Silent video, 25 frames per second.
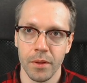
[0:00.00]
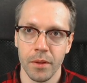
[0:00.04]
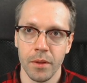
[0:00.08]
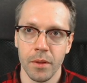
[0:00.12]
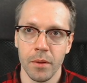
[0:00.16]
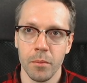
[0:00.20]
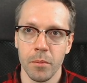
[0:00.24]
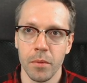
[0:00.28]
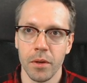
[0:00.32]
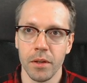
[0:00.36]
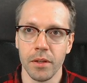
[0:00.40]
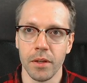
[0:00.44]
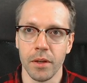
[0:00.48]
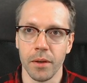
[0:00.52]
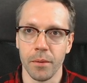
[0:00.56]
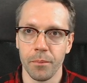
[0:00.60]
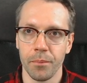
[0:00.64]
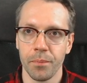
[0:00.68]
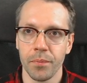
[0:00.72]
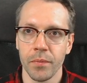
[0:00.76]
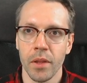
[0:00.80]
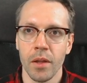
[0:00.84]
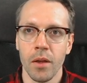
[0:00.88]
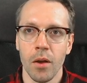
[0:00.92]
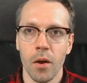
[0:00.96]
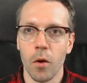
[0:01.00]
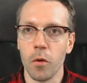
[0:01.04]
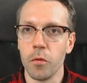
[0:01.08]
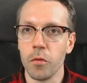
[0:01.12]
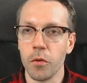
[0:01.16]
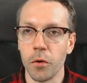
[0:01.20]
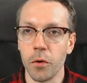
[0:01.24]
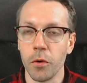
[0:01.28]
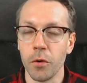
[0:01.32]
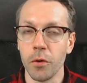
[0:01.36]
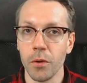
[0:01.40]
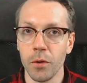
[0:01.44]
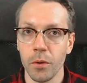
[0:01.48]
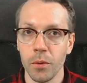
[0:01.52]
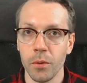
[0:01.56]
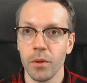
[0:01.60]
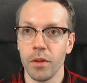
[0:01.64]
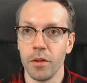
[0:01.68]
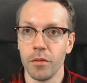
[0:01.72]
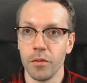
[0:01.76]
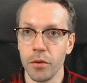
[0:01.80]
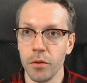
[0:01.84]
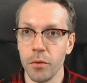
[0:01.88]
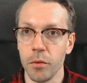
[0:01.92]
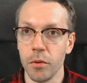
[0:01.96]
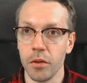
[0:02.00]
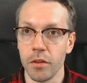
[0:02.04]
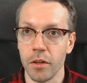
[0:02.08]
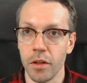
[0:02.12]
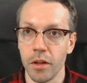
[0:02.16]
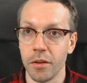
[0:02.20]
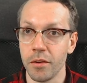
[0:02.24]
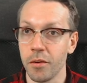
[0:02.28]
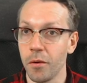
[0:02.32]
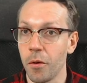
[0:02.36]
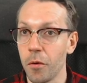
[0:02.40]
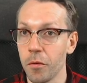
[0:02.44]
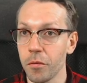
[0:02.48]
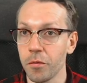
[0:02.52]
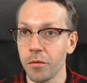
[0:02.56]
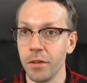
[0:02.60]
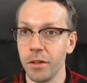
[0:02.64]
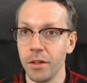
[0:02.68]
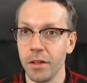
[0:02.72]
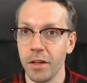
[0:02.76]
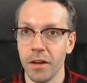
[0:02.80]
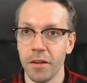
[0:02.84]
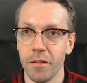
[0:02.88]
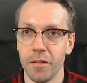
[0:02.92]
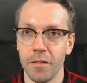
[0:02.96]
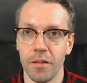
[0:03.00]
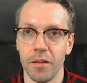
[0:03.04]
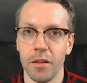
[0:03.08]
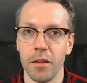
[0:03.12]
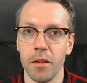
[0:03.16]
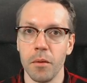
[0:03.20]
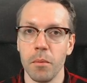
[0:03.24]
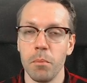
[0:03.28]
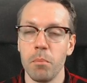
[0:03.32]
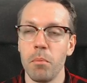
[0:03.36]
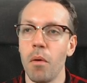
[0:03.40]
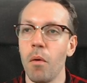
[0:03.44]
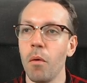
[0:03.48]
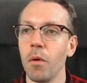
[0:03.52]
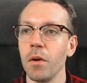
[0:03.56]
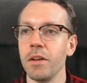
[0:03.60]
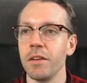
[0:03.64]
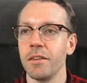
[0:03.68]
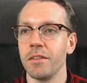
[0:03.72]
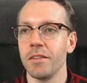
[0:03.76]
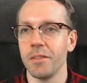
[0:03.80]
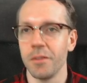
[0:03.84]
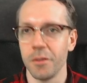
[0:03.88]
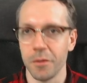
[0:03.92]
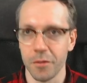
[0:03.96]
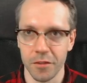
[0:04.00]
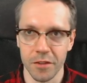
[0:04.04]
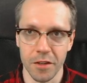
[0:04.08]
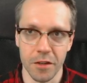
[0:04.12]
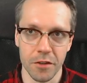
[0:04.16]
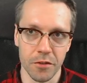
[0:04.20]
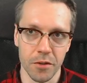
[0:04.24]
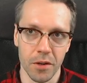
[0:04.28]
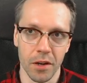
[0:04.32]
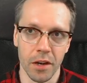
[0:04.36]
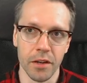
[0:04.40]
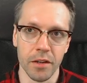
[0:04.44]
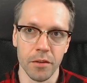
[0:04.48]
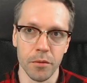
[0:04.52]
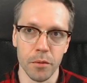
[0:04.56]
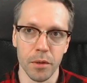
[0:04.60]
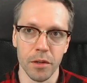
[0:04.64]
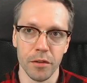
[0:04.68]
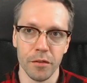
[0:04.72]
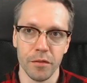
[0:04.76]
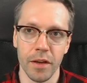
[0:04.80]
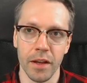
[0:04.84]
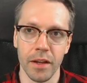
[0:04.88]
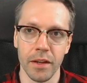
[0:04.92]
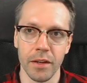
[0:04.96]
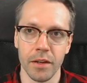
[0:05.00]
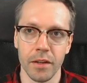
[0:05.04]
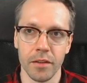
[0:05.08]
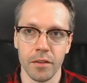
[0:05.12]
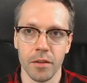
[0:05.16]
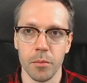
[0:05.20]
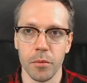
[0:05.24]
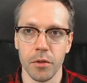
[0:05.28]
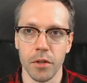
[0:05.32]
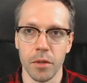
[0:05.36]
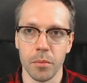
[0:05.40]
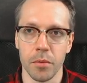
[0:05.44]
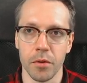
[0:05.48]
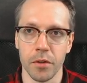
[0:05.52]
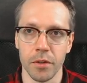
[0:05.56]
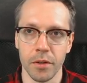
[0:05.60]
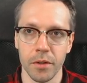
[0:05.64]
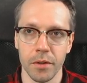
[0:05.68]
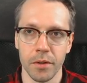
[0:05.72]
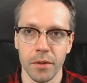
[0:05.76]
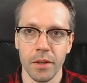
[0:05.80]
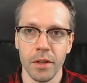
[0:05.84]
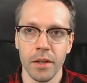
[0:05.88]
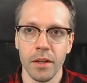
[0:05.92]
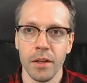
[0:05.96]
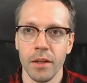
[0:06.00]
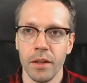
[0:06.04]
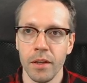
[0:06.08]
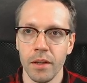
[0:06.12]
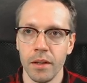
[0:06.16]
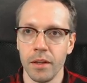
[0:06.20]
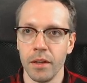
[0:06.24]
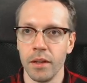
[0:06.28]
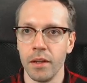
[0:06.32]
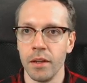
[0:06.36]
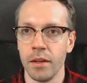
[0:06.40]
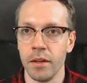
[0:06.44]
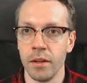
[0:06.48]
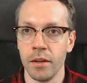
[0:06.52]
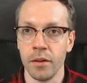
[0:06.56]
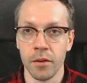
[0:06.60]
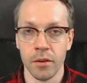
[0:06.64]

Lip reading: But yeah, overall, if you do that often enough, the poison of sensuality will fade, as the Buddha put it. He